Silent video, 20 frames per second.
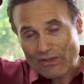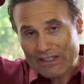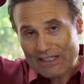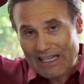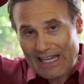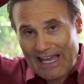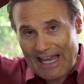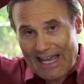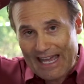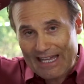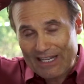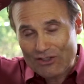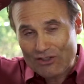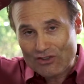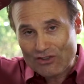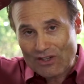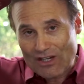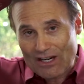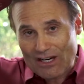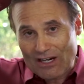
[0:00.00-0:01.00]
the edge
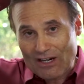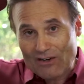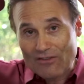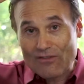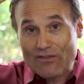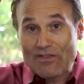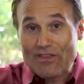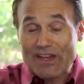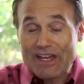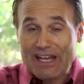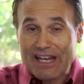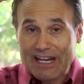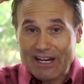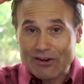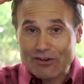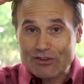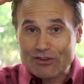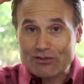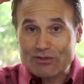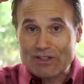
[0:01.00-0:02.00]
of the hair
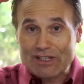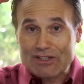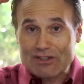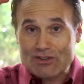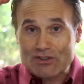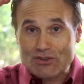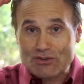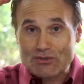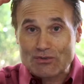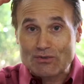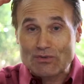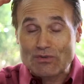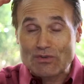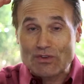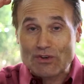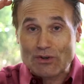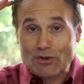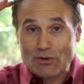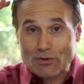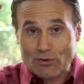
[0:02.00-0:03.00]
unit to the
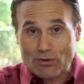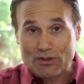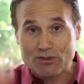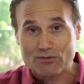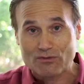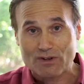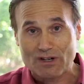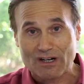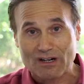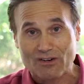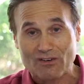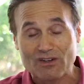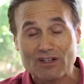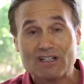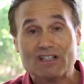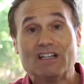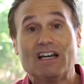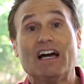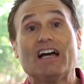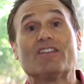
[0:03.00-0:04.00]
cornrow.
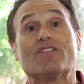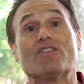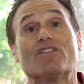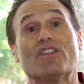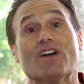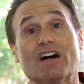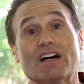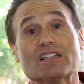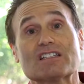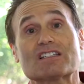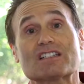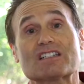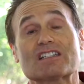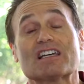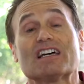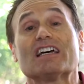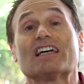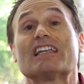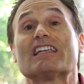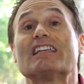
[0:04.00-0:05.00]
And
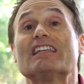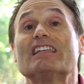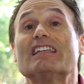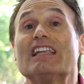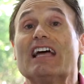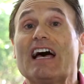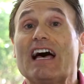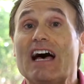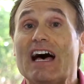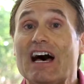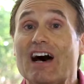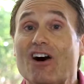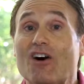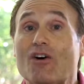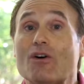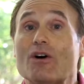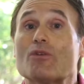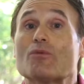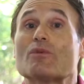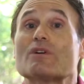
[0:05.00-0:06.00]
thus, now
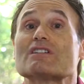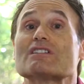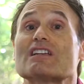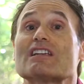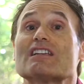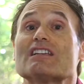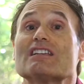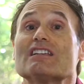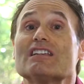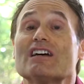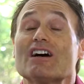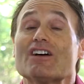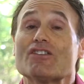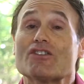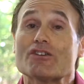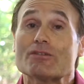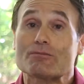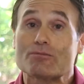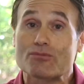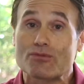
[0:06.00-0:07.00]
it was
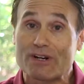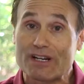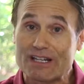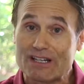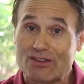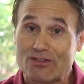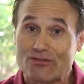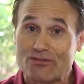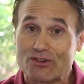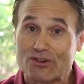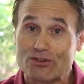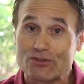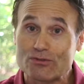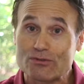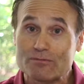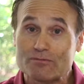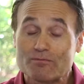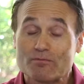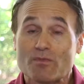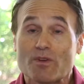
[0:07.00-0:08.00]
another breakthrough,
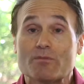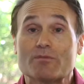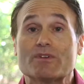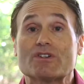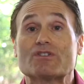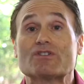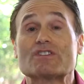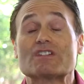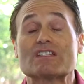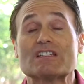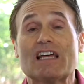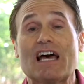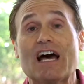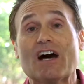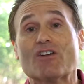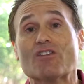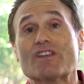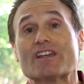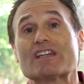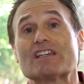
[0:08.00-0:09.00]
because
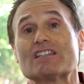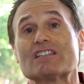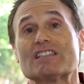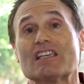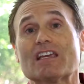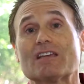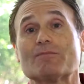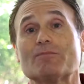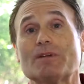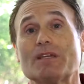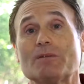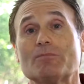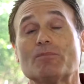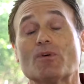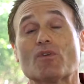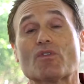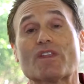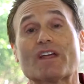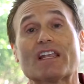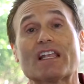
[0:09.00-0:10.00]
now they can take
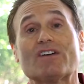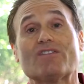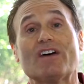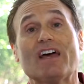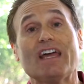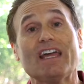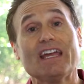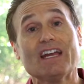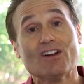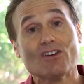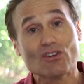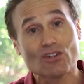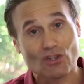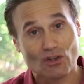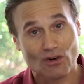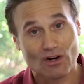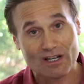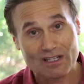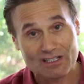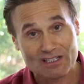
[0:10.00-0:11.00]
people that have hair
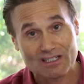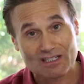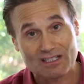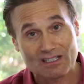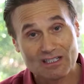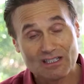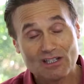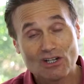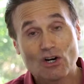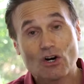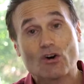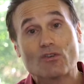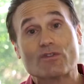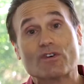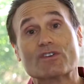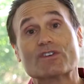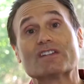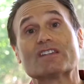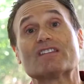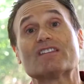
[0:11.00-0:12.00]
loss or
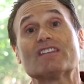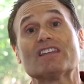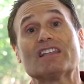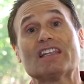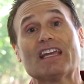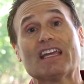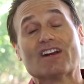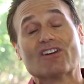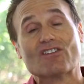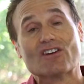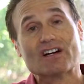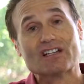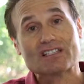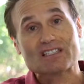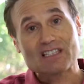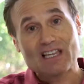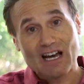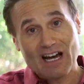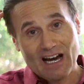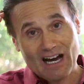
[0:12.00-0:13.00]
very thin hair on
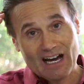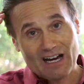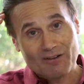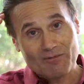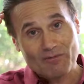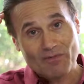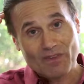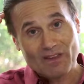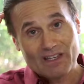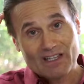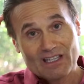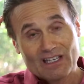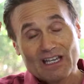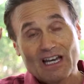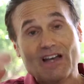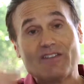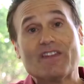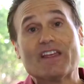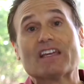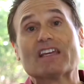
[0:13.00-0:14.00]
top,
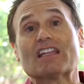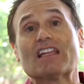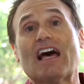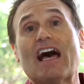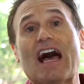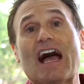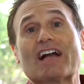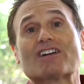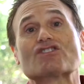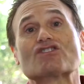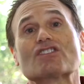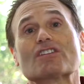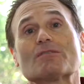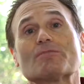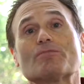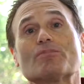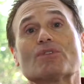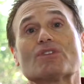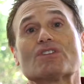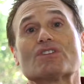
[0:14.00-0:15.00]
and they can actually
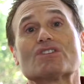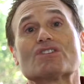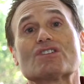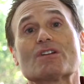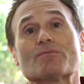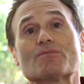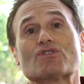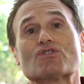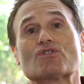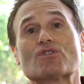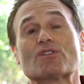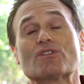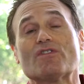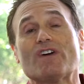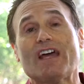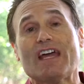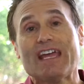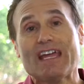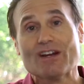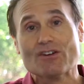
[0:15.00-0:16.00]
put some sort of
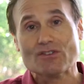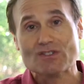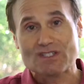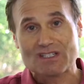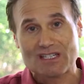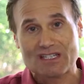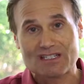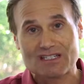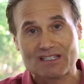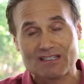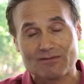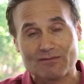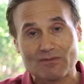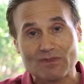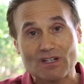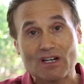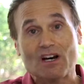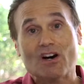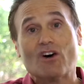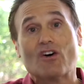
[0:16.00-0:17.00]
hair
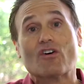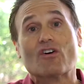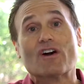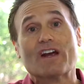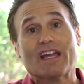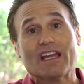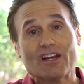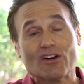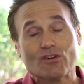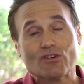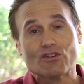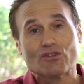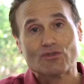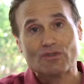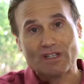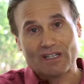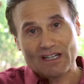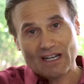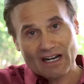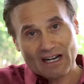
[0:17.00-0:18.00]
system or hair
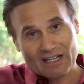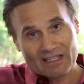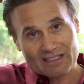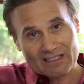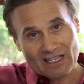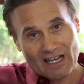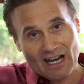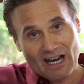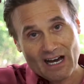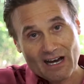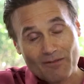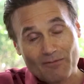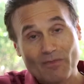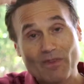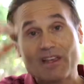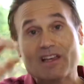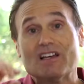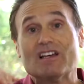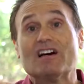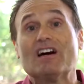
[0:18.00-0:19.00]
unit on
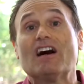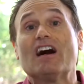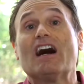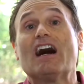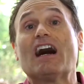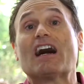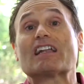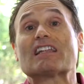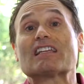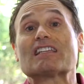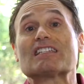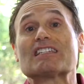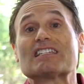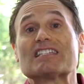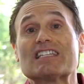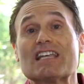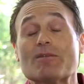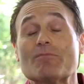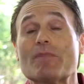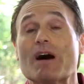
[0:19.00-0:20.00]
top on a
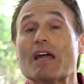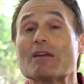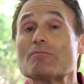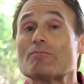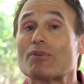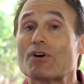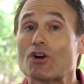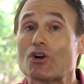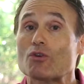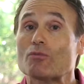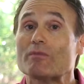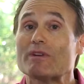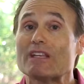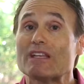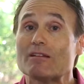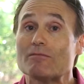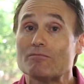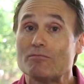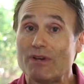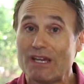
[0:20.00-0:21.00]

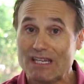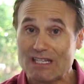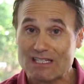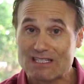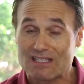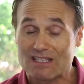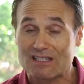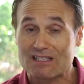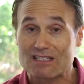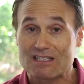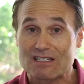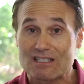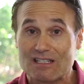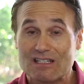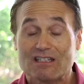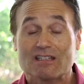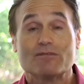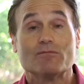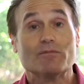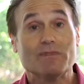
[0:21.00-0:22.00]
semi-permanent basis,
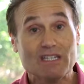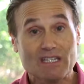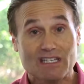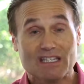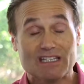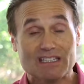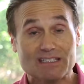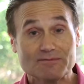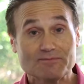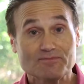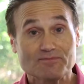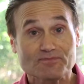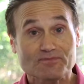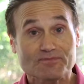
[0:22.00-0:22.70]
meaning